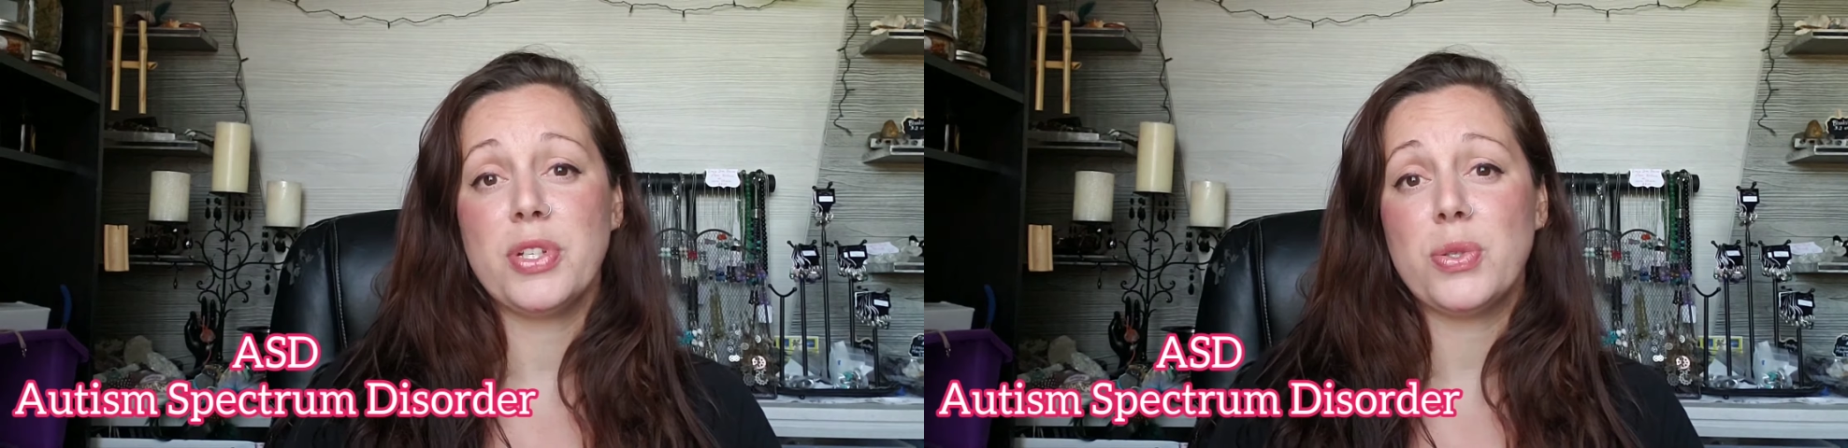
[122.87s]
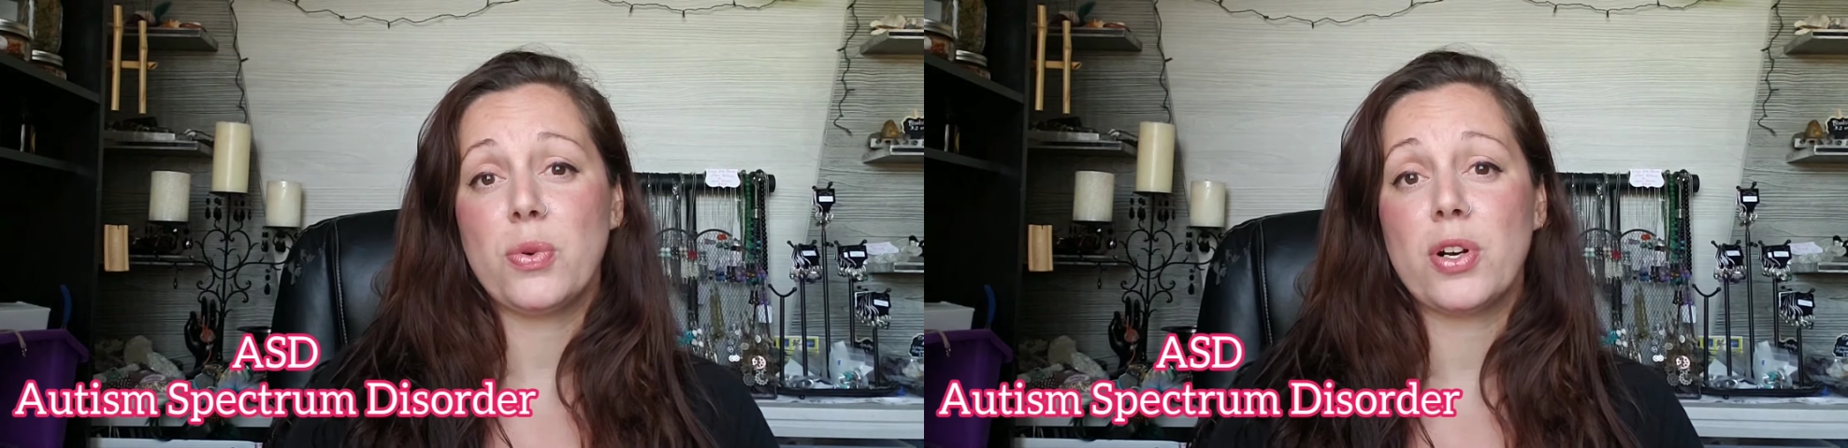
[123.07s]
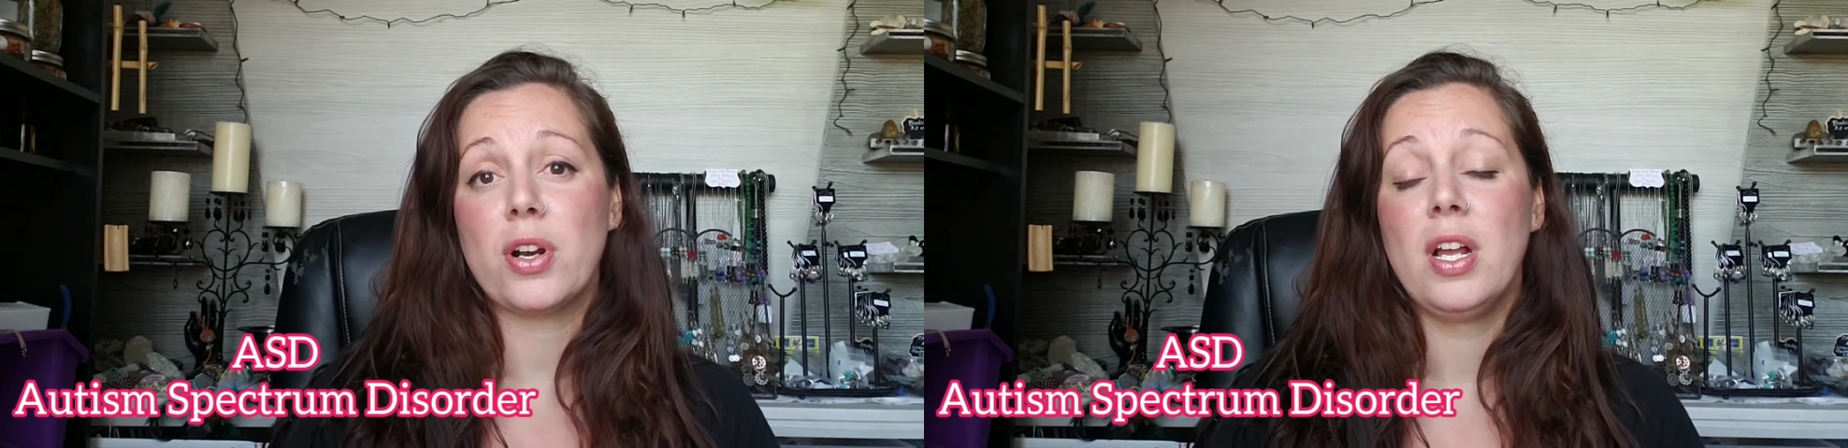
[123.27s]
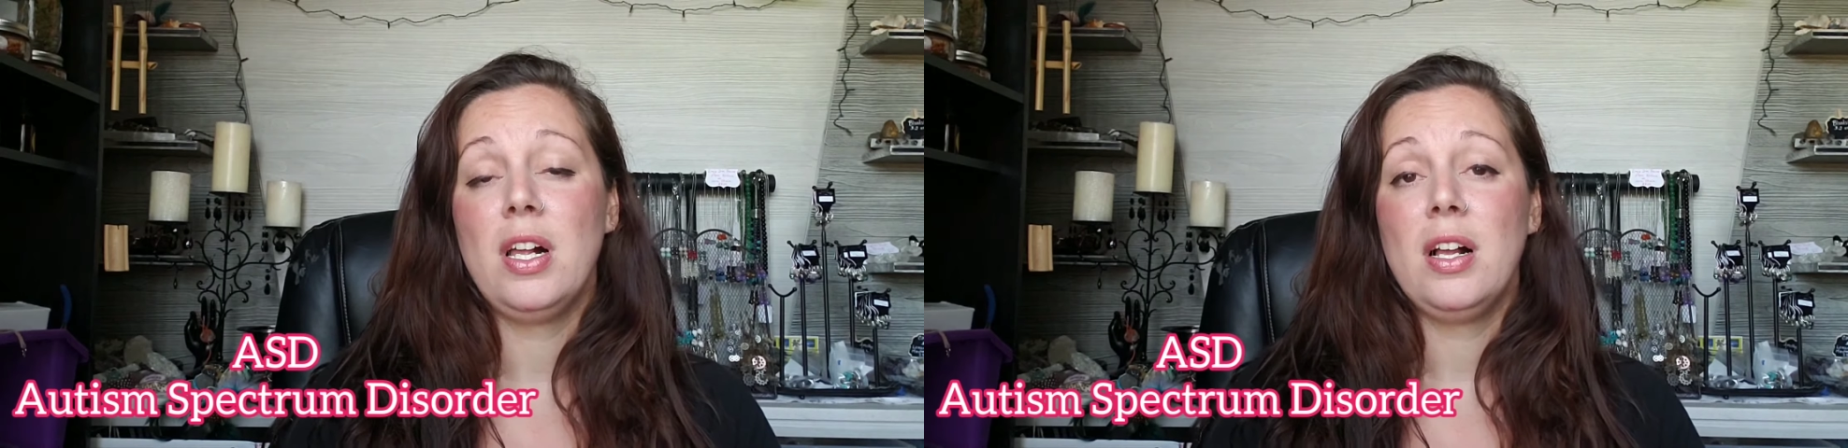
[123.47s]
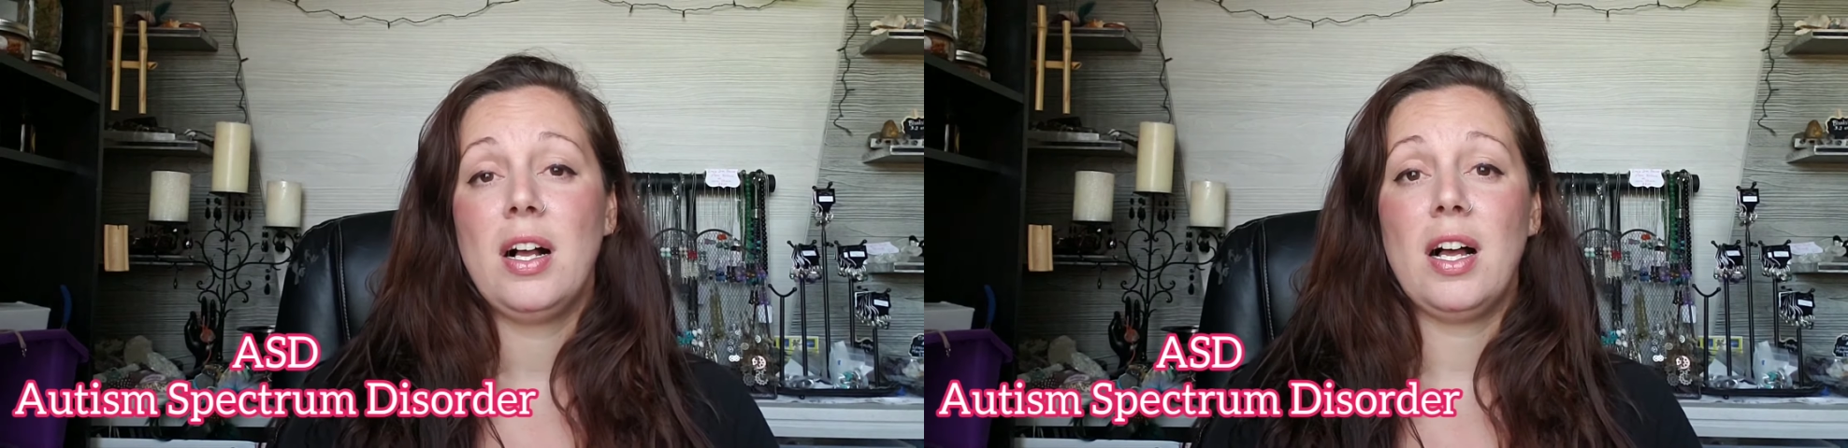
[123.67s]
disorder.
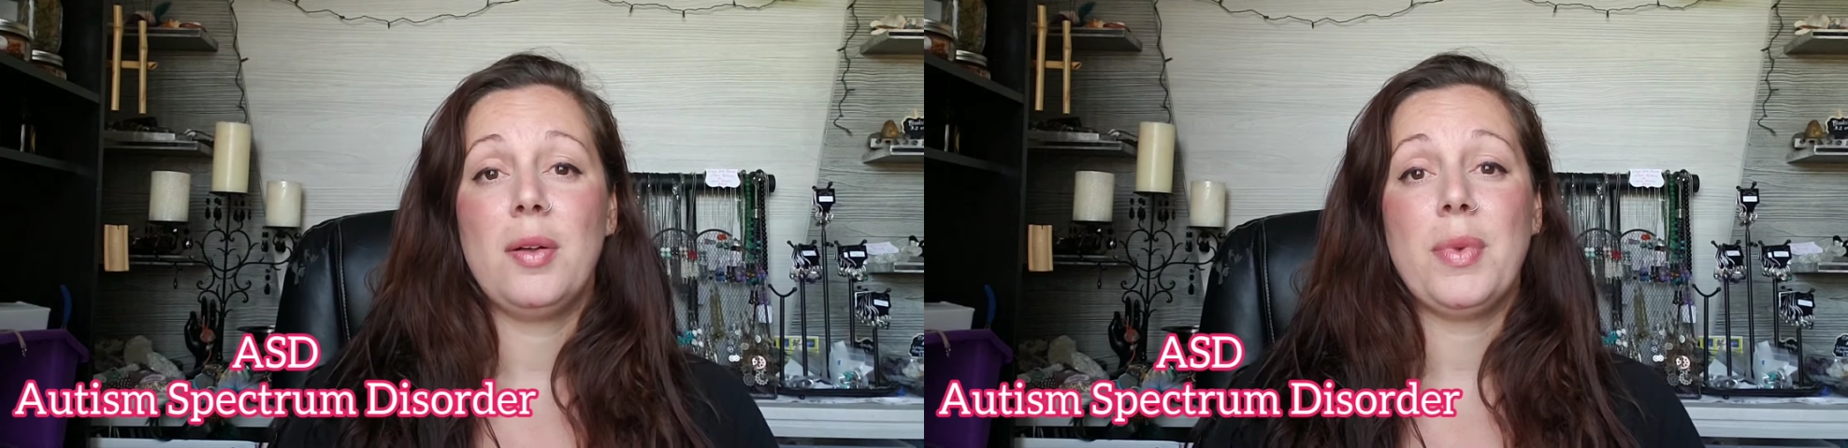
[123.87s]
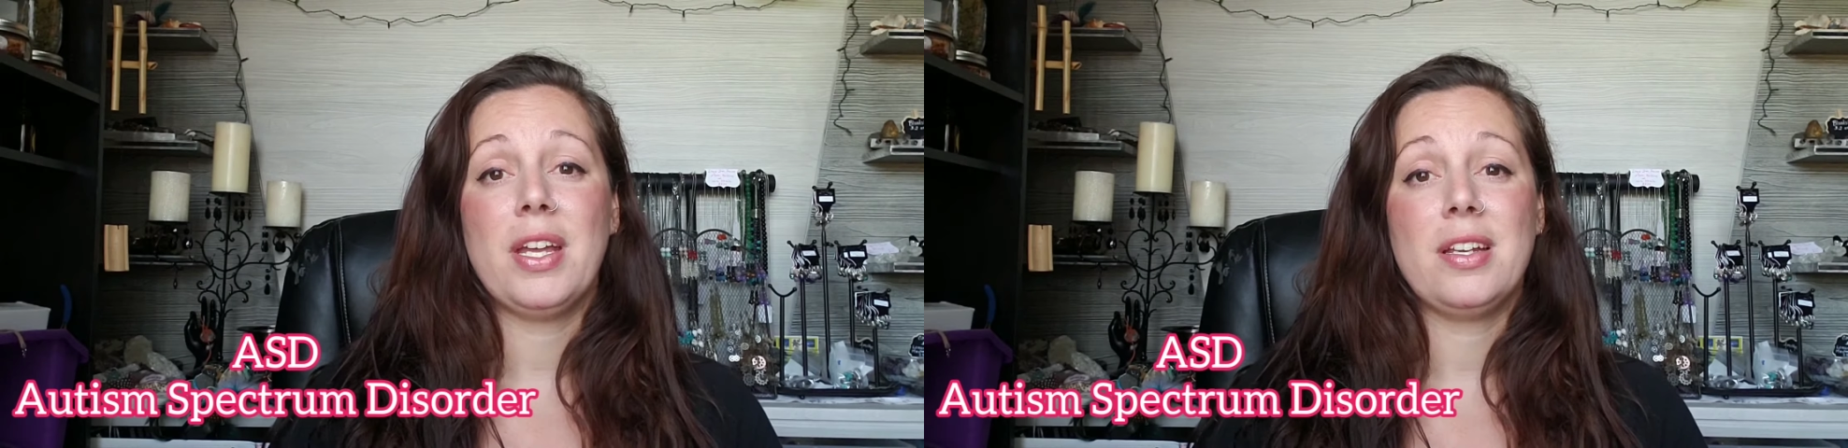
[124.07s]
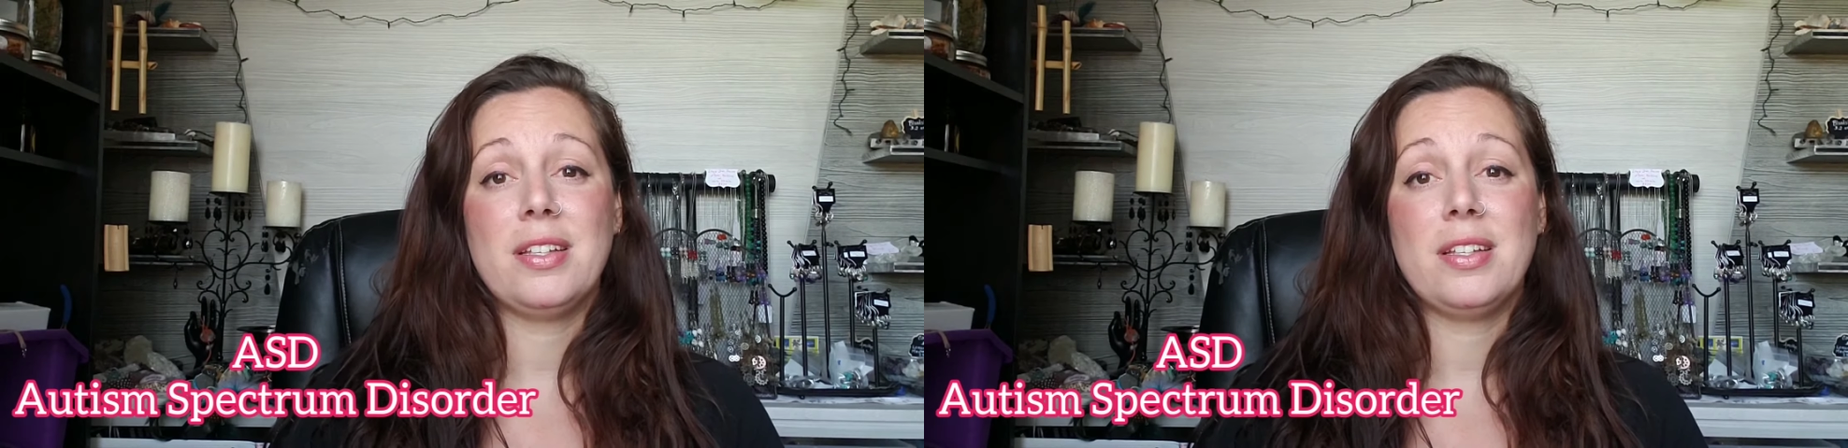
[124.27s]
And